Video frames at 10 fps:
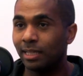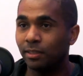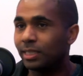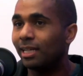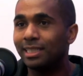And
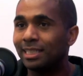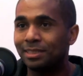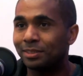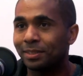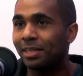those
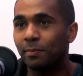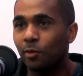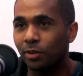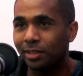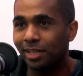annotations are nothing
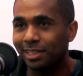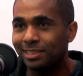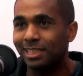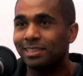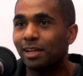more than like a
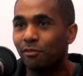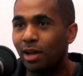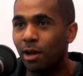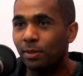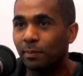JSON
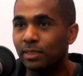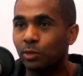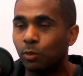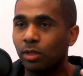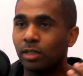file with a bunch
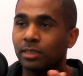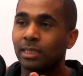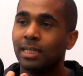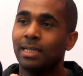of words.